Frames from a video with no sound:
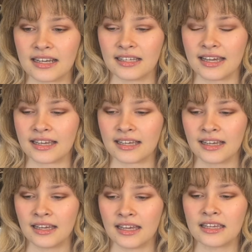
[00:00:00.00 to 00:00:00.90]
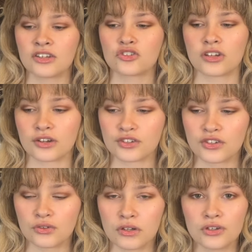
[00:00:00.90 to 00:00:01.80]
of like an introduction
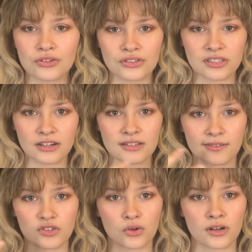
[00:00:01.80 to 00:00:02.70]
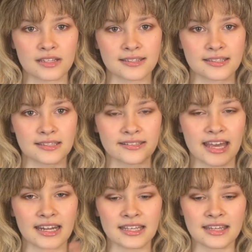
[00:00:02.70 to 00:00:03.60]
to a new series of stories
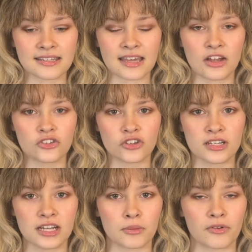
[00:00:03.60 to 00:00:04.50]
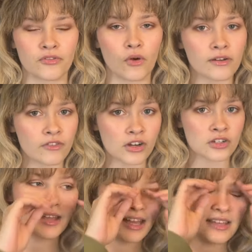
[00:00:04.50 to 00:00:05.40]
set in this 100-year-before
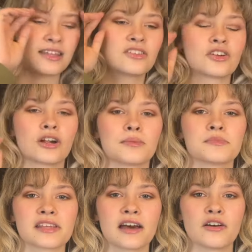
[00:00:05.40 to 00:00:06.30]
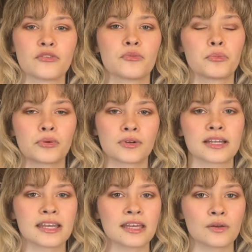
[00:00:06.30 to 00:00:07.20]
verse in terms of
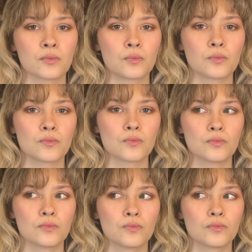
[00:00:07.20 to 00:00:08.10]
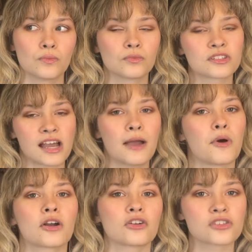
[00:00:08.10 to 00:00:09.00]

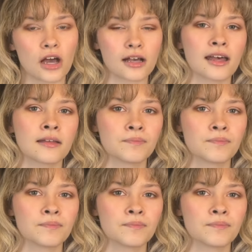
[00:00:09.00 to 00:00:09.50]
pre-Skywalker saga,